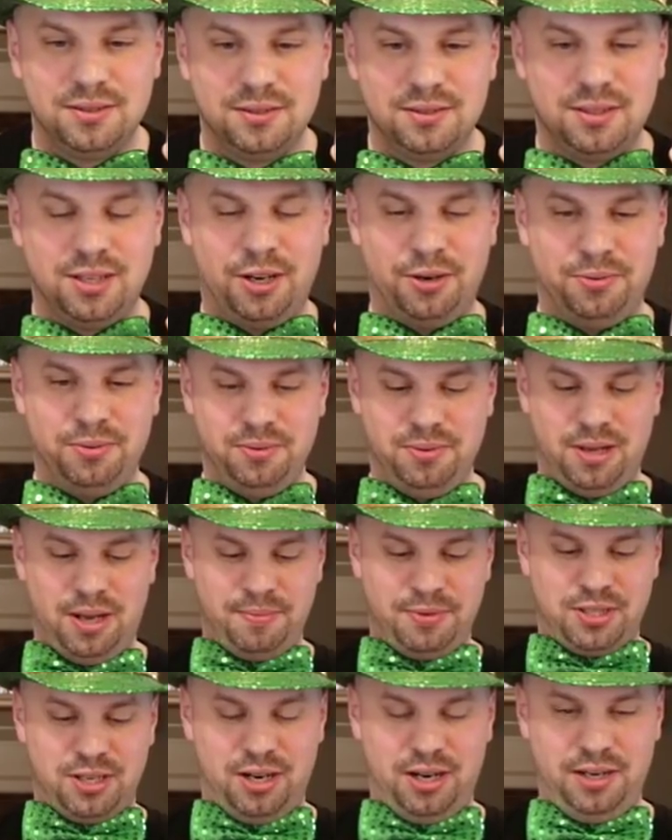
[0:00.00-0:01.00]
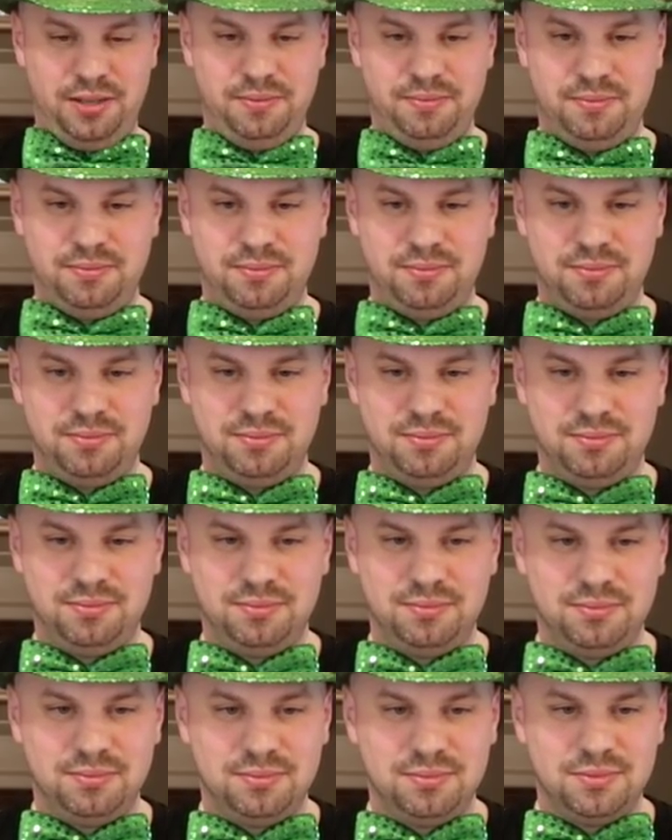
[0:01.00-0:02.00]
Oh, I'm sorry.
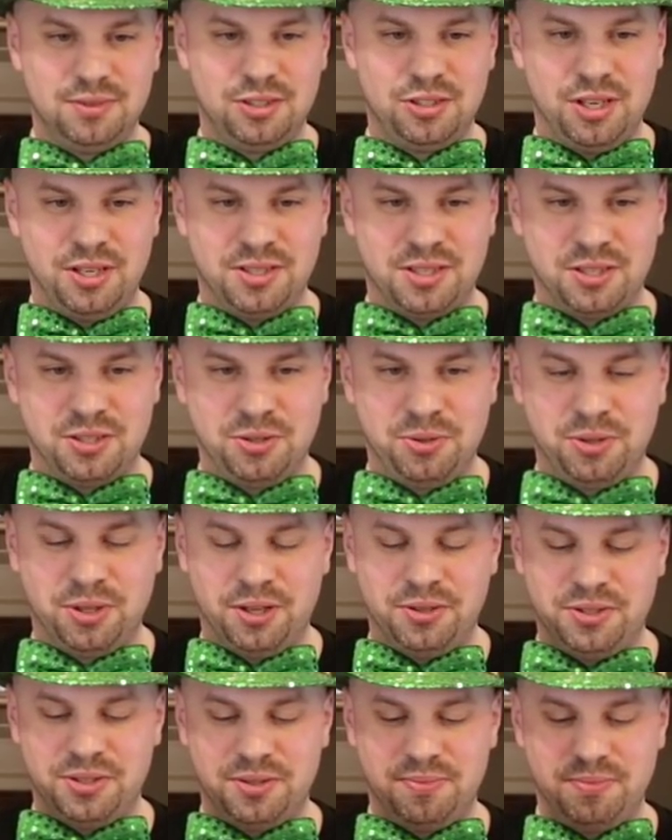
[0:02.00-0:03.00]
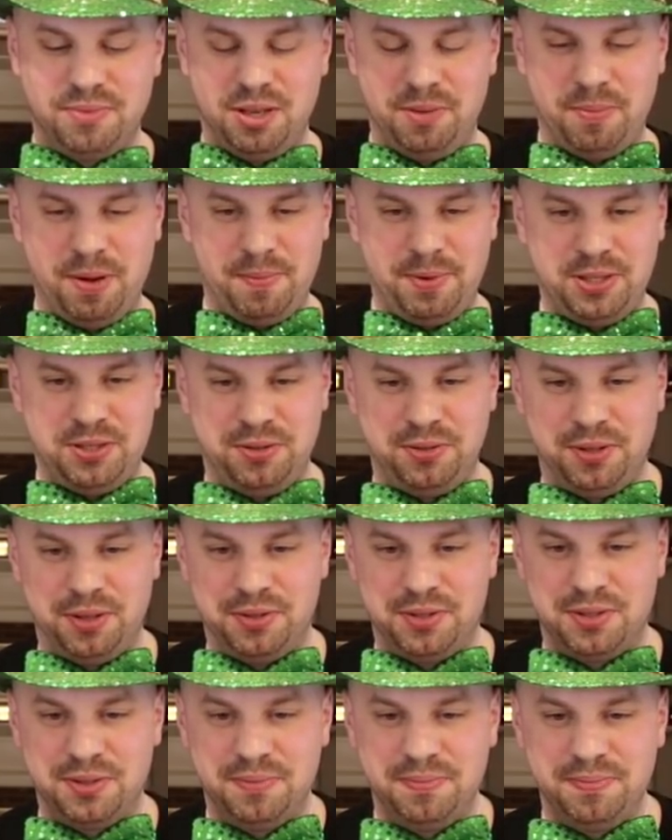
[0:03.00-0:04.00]
Is it too close? It might be too close.